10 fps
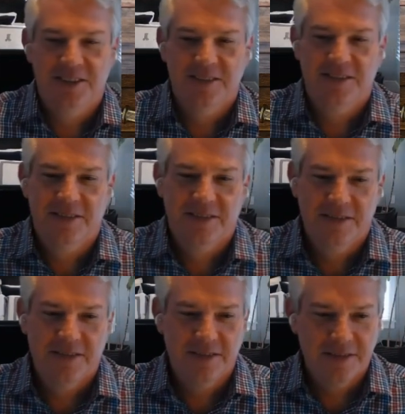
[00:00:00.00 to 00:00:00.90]

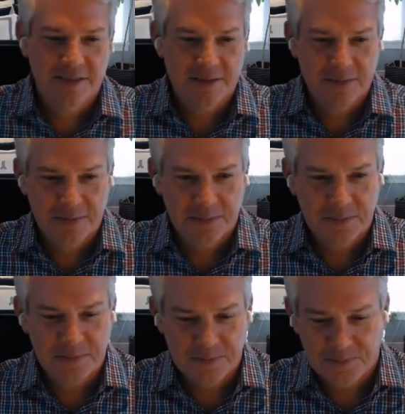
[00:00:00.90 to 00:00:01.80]

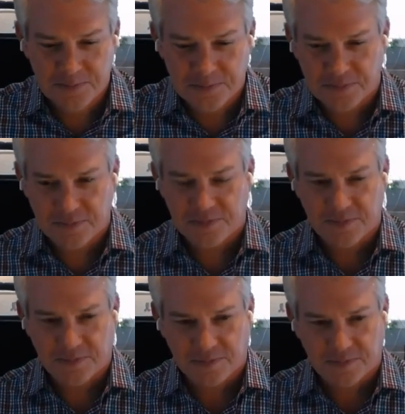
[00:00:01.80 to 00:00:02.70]

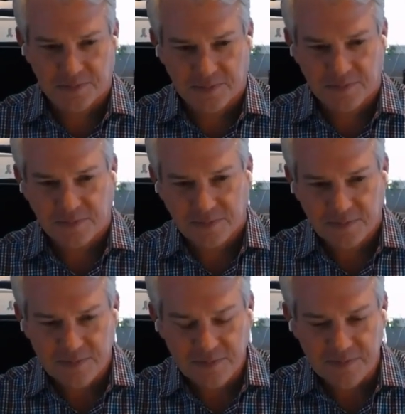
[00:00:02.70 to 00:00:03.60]

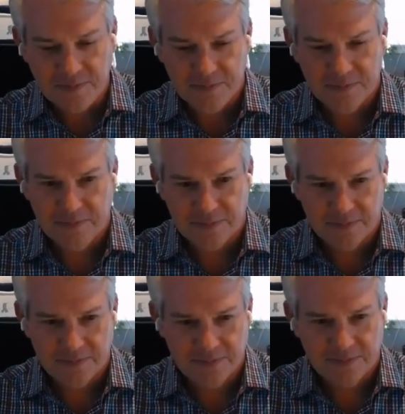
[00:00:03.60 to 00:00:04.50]

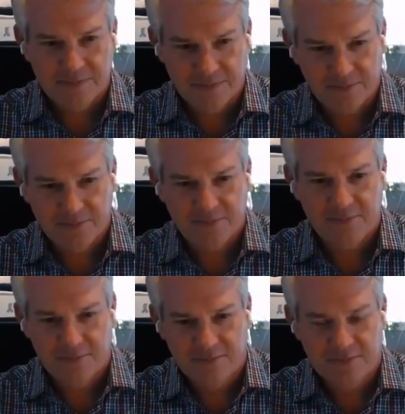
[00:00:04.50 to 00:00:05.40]

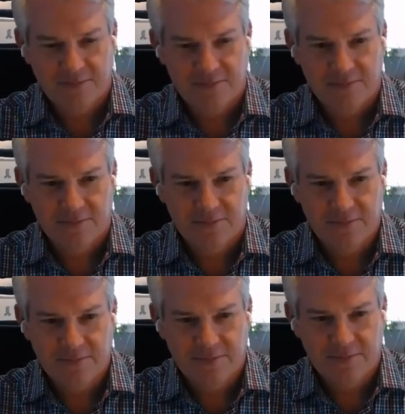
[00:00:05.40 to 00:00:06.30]

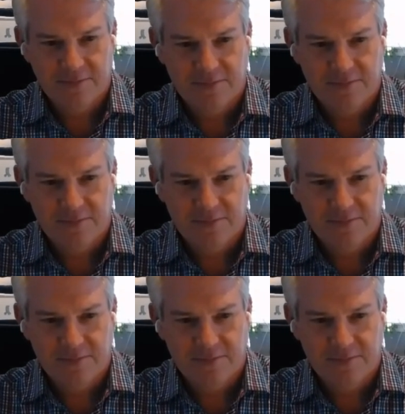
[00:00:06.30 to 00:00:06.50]
(silent)